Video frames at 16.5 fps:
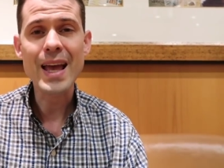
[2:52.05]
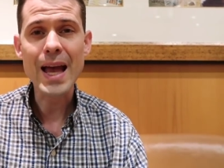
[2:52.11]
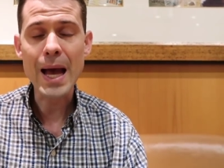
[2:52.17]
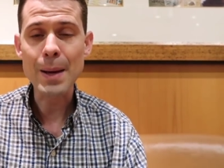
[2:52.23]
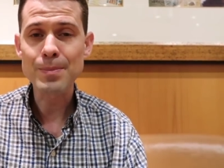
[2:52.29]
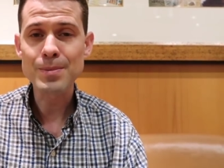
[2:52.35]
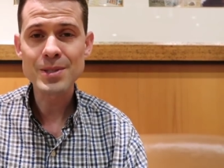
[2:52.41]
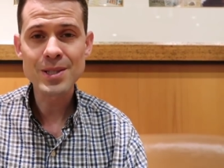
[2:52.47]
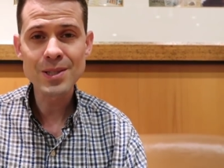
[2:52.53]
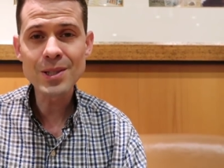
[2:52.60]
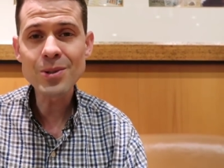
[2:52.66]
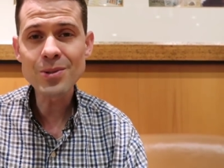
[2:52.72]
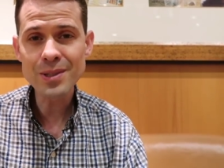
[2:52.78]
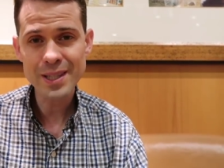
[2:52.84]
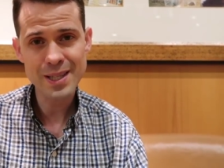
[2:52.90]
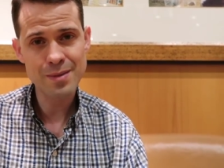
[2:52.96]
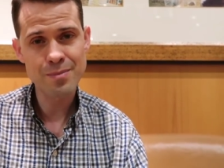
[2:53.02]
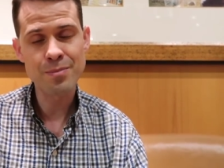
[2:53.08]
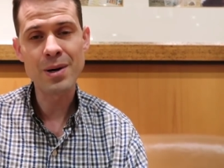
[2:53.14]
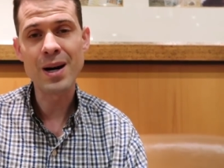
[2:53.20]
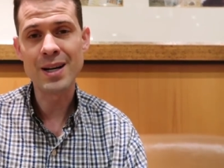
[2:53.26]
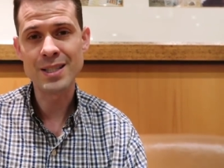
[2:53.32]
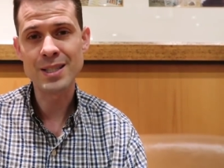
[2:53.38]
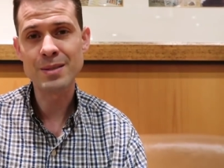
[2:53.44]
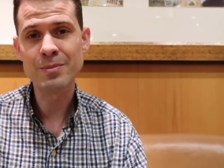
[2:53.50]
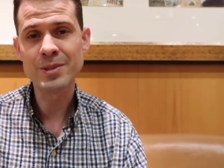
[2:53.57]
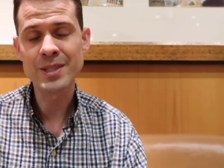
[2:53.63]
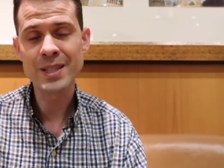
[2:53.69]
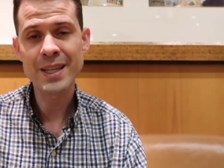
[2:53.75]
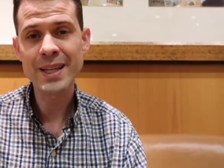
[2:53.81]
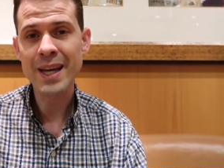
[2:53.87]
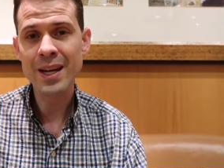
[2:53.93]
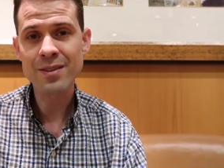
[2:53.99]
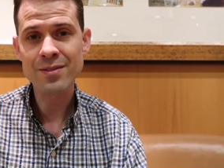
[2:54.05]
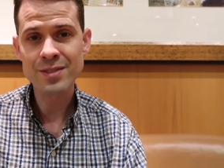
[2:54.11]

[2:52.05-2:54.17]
absolutely impossible to get out